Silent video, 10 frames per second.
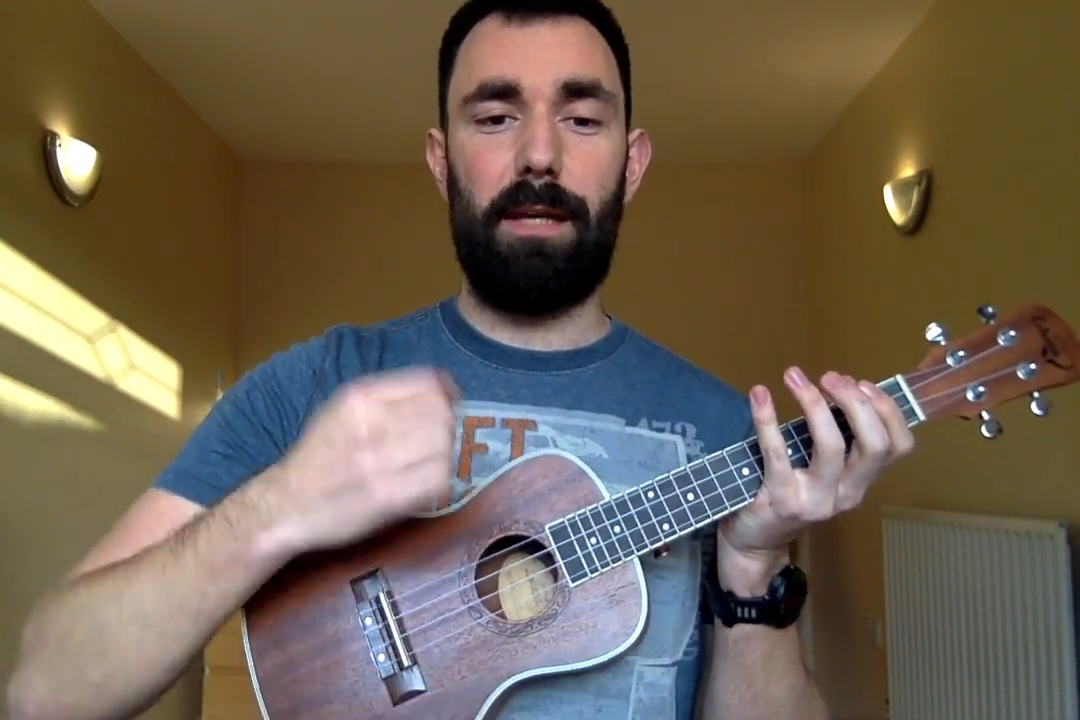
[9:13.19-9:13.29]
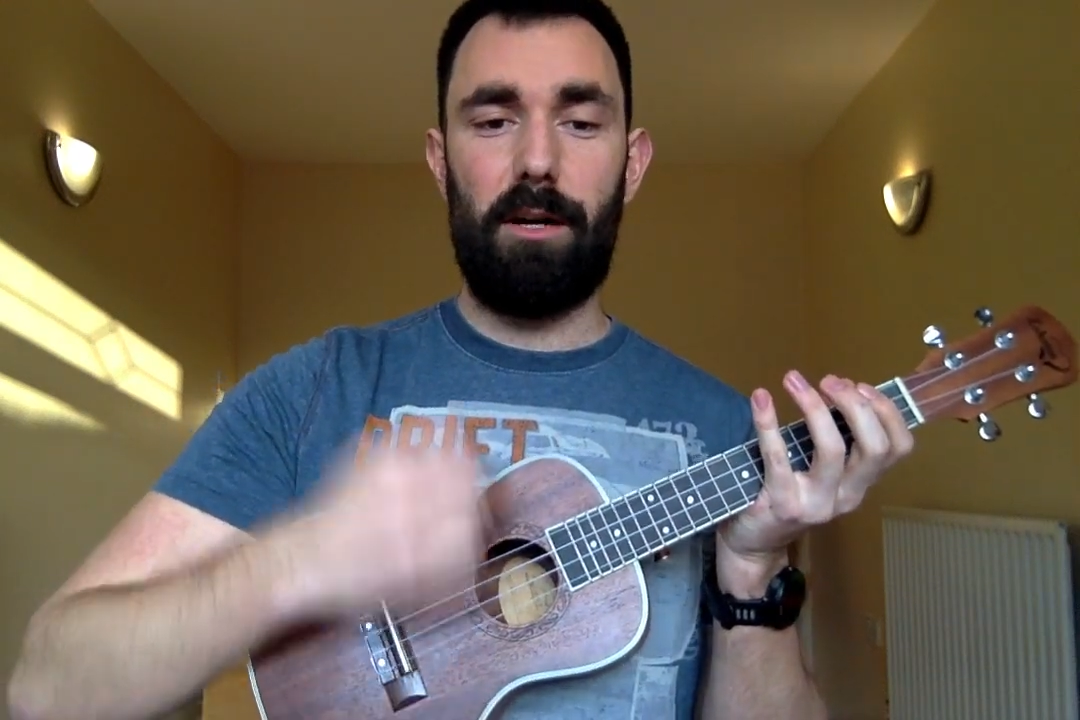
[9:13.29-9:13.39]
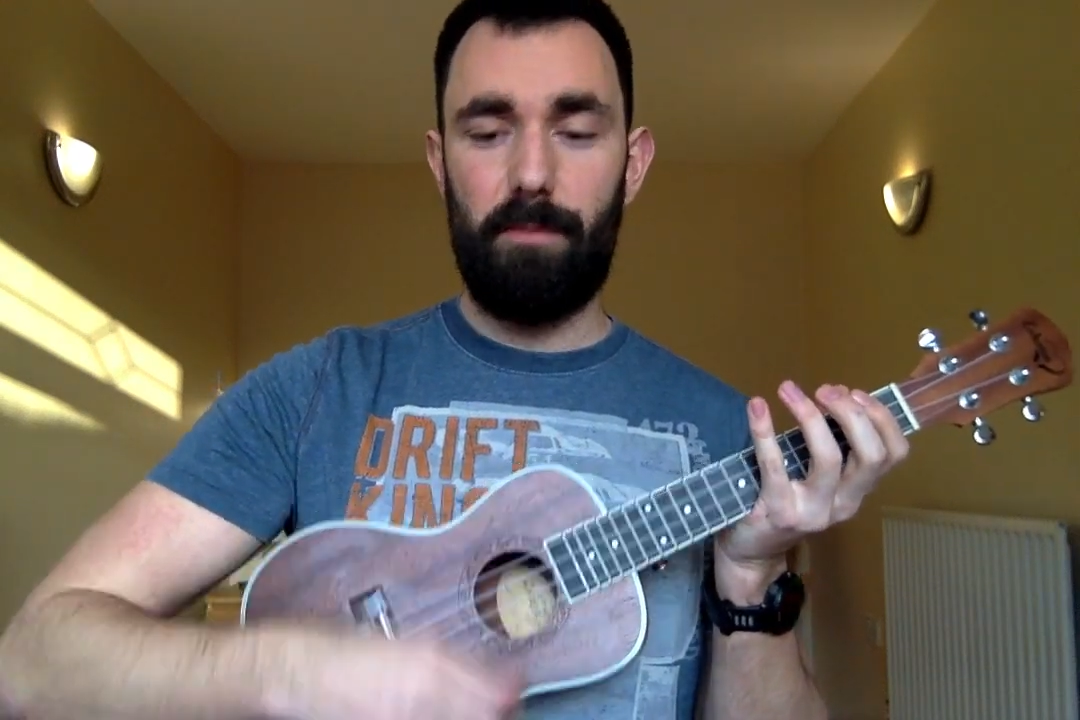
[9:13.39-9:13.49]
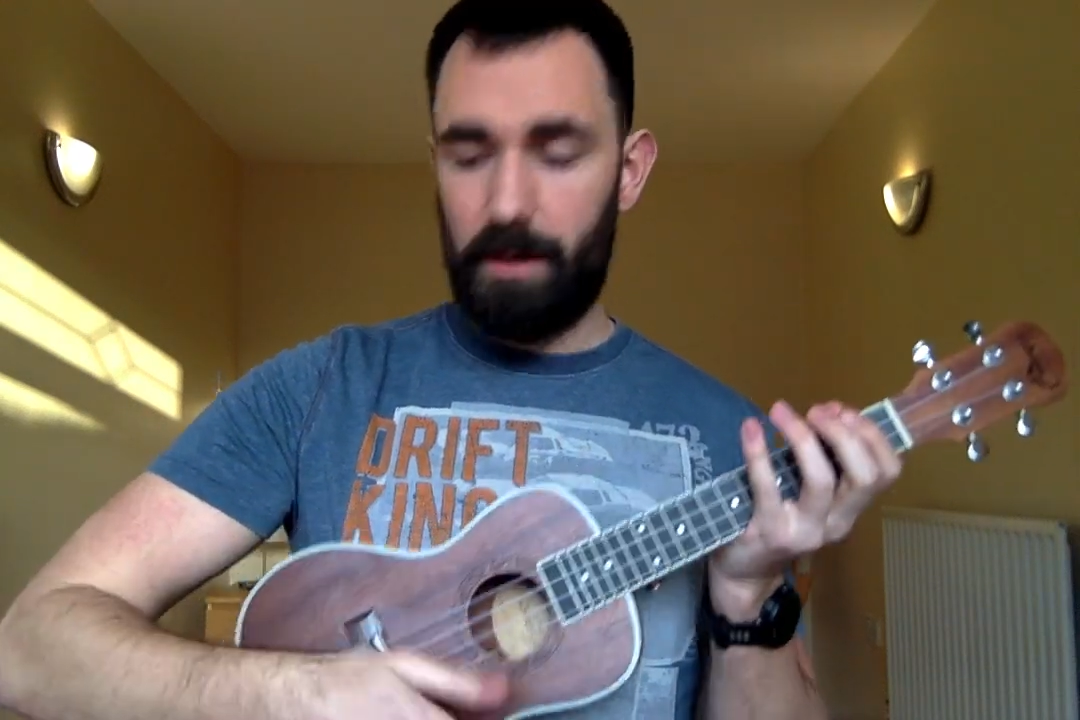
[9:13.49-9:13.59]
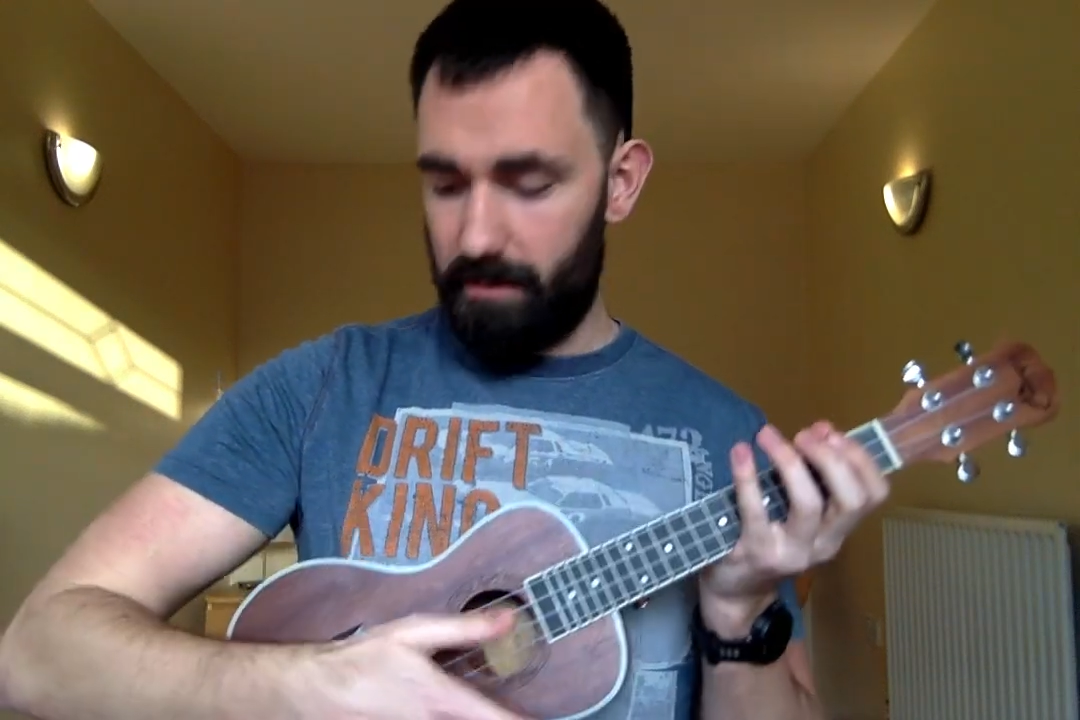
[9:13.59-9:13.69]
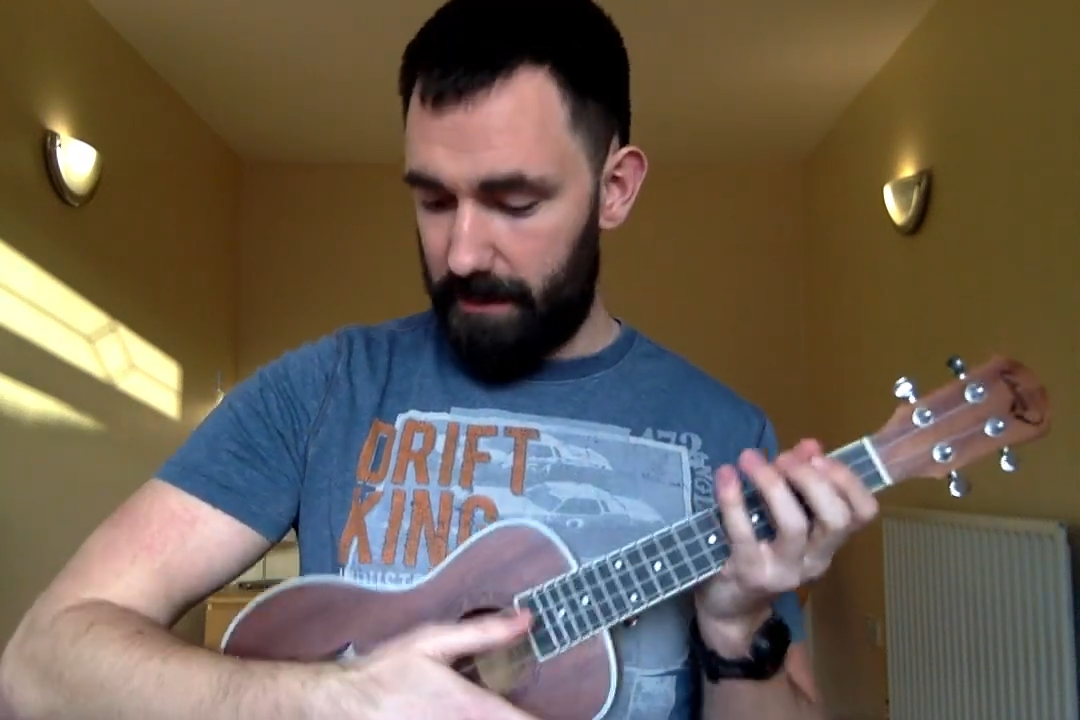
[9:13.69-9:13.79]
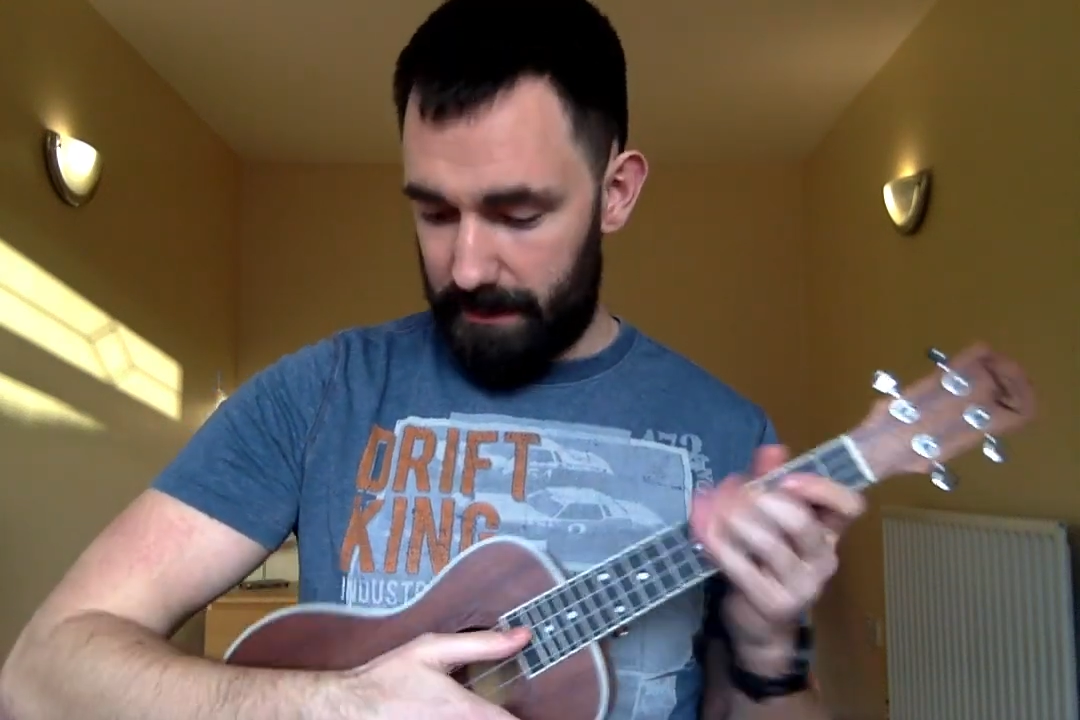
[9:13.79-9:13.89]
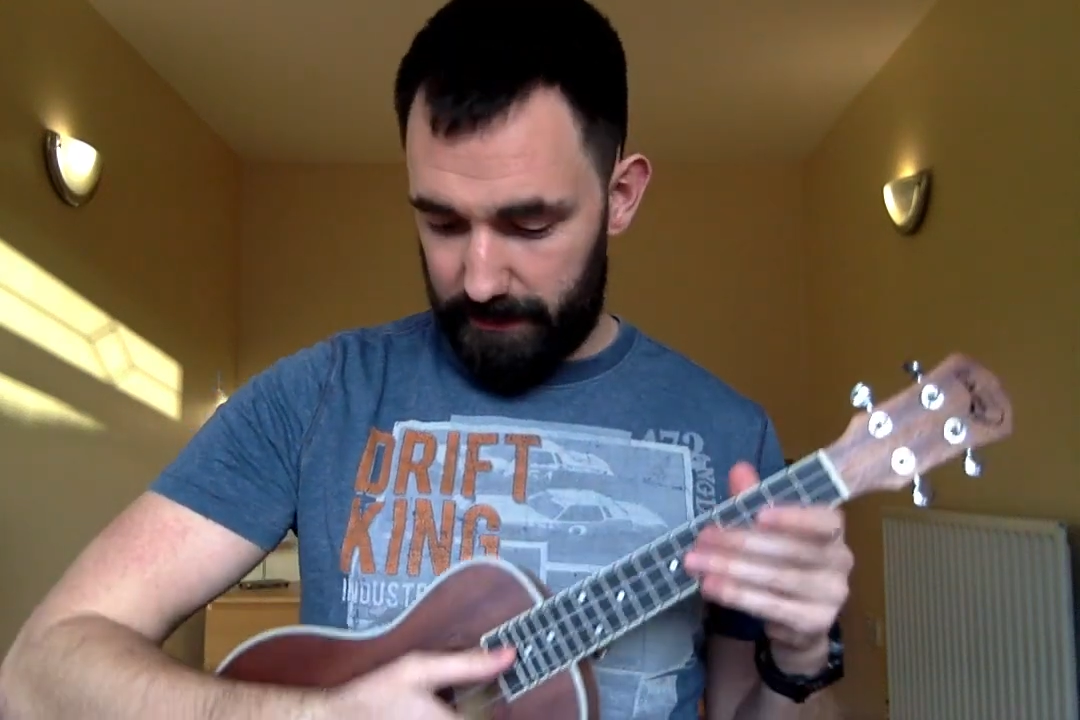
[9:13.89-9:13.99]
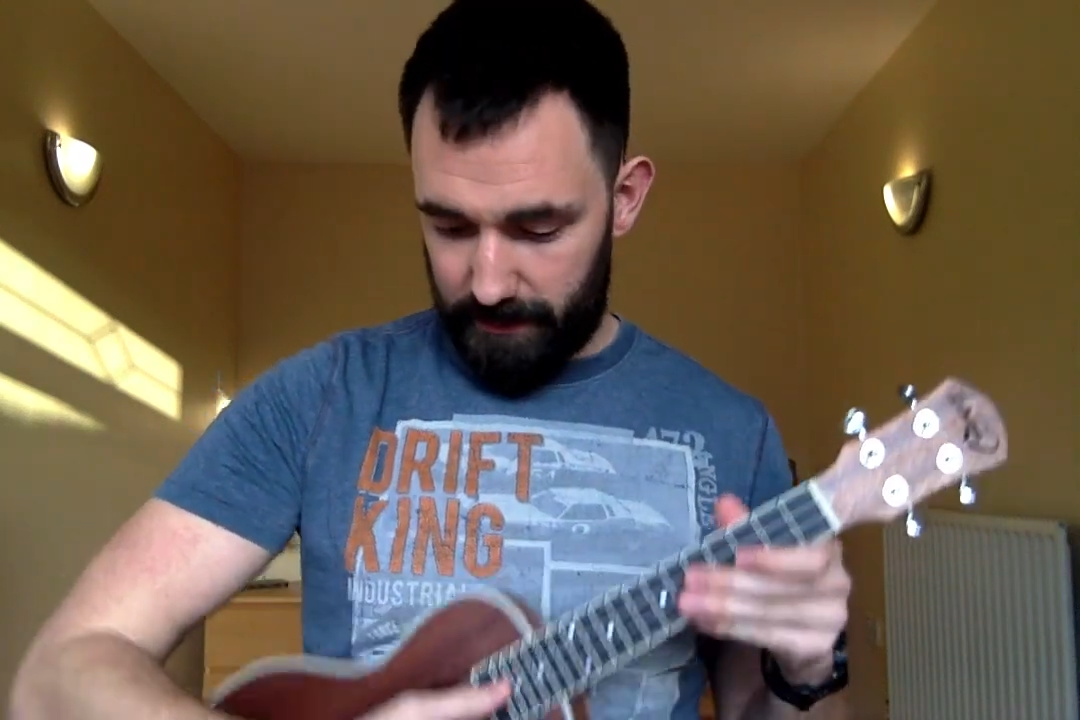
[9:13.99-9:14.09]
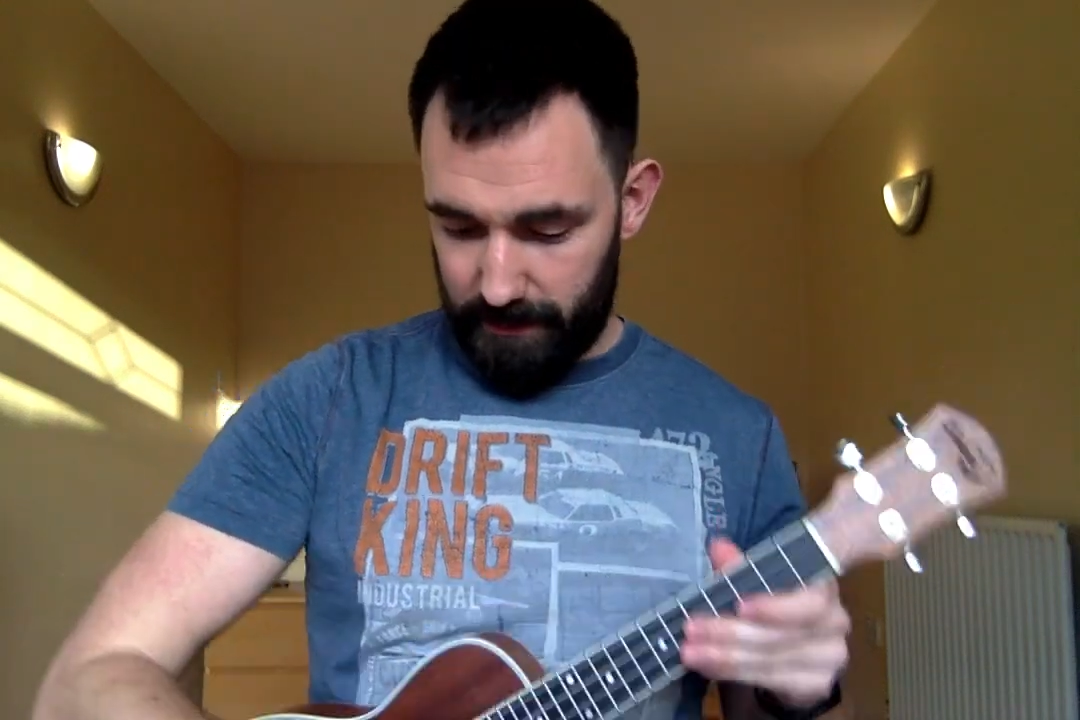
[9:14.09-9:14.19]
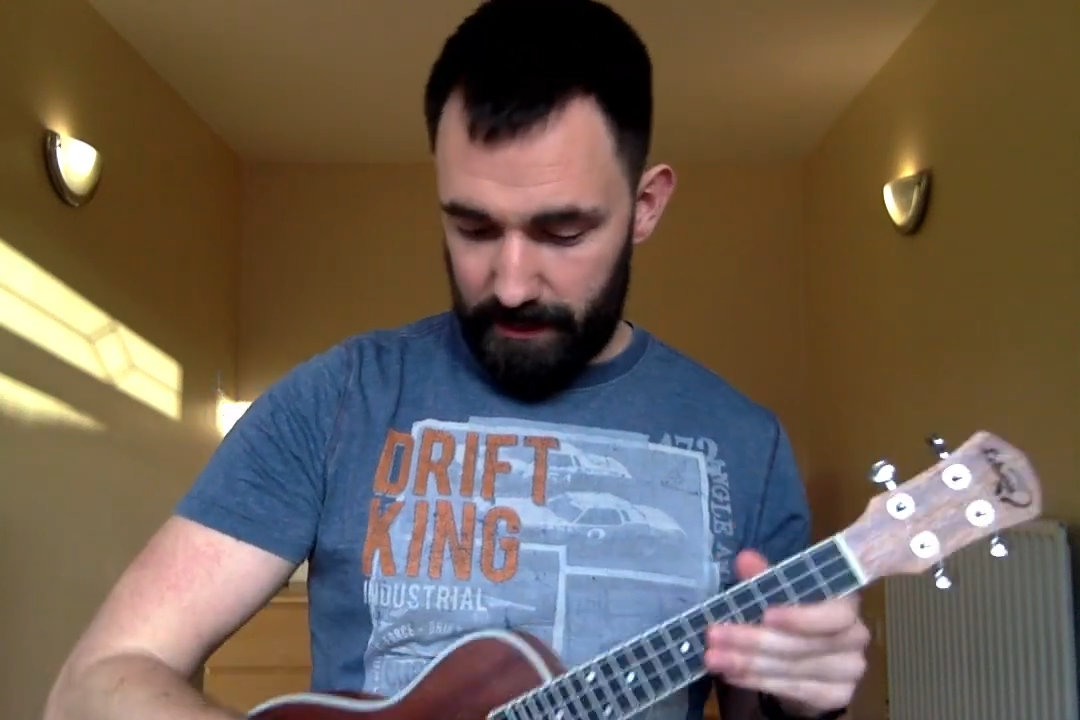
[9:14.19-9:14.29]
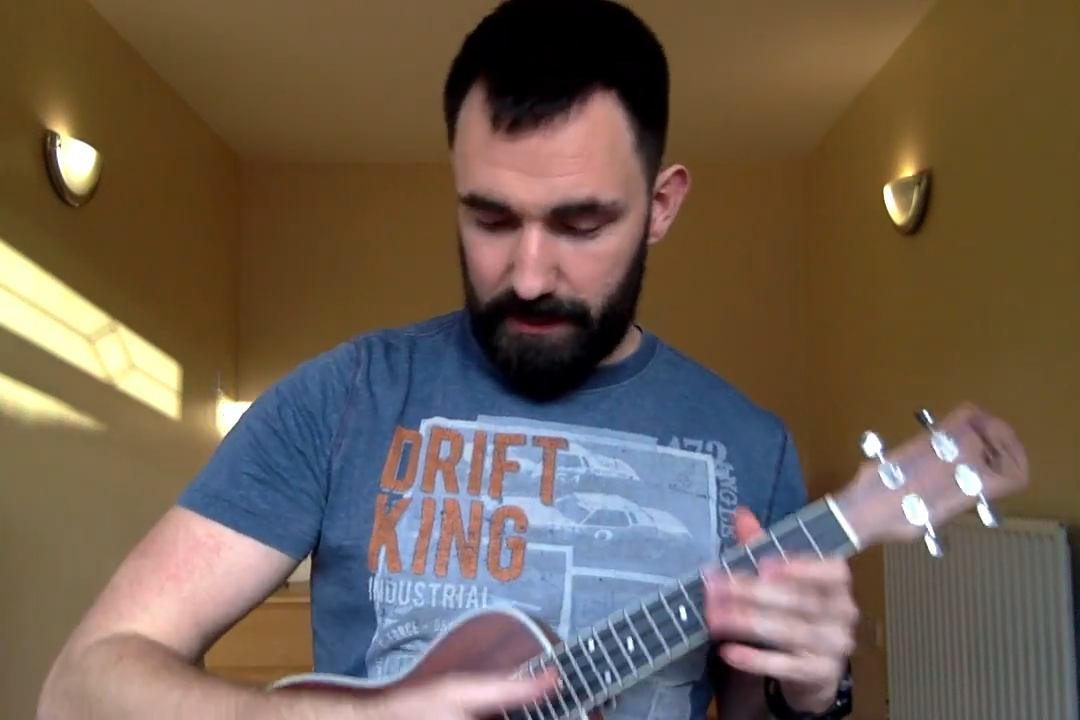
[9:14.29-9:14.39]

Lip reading: elbow, and